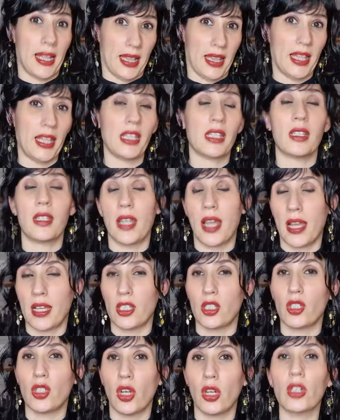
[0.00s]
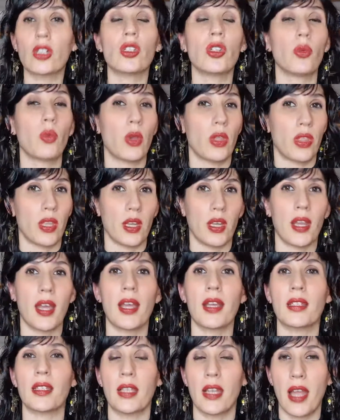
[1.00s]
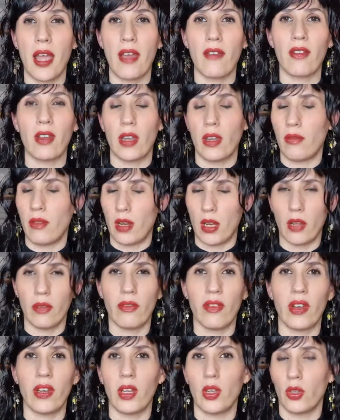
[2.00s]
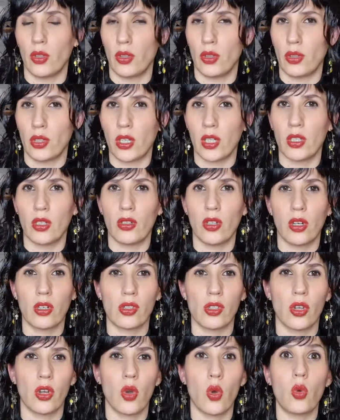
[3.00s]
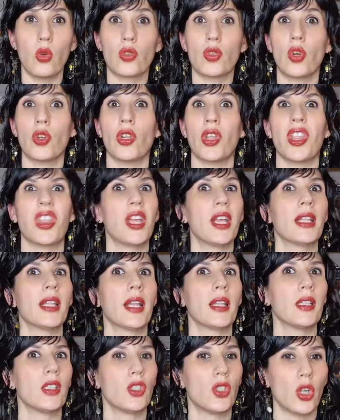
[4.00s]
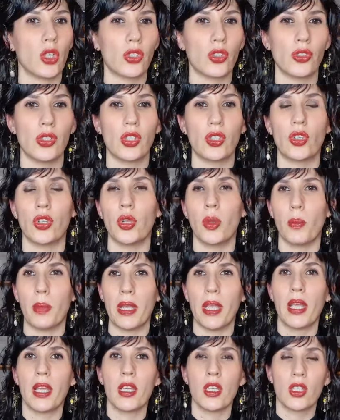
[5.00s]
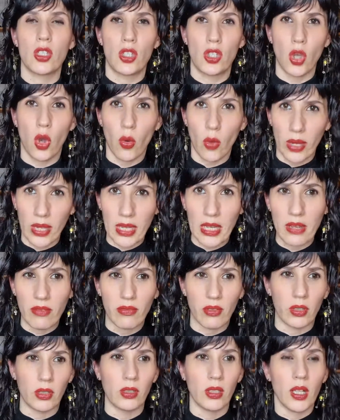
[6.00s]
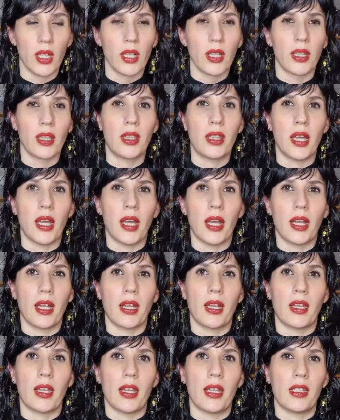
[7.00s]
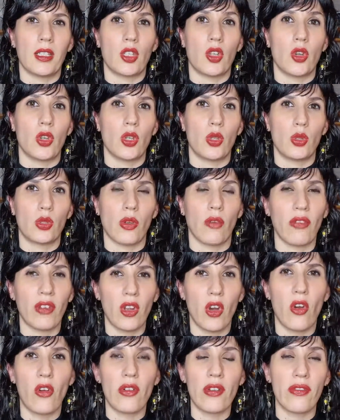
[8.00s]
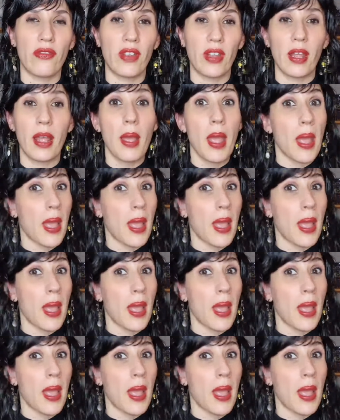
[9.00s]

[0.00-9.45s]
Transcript: this nice doctor with a nice life, and even a very good-looking doctor, who's going to think that this doctor is going to be so evil that is going to do something horrific?